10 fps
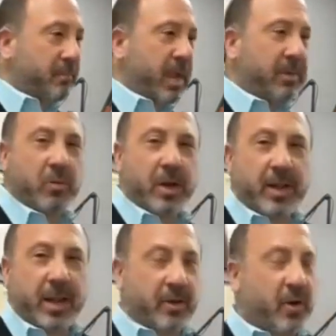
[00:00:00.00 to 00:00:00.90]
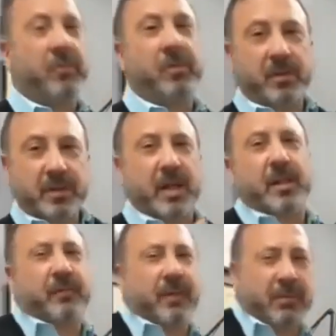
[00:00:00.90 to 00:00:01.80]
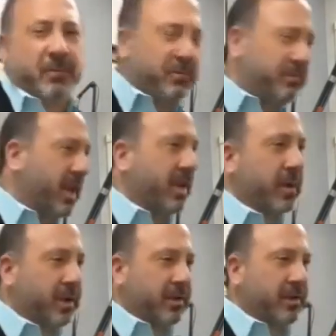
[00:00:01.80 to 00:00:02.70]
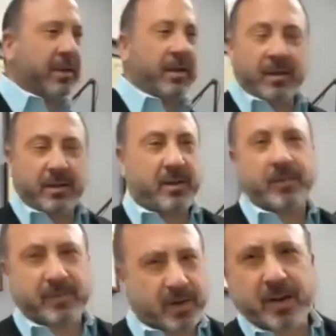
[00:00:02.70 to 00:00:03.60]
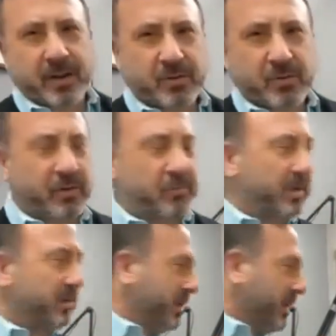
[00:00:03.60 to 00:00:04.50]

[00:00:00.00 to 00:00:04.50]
Maybe one day, hopefully. I love Apple. But anyway, it's not an endorsement.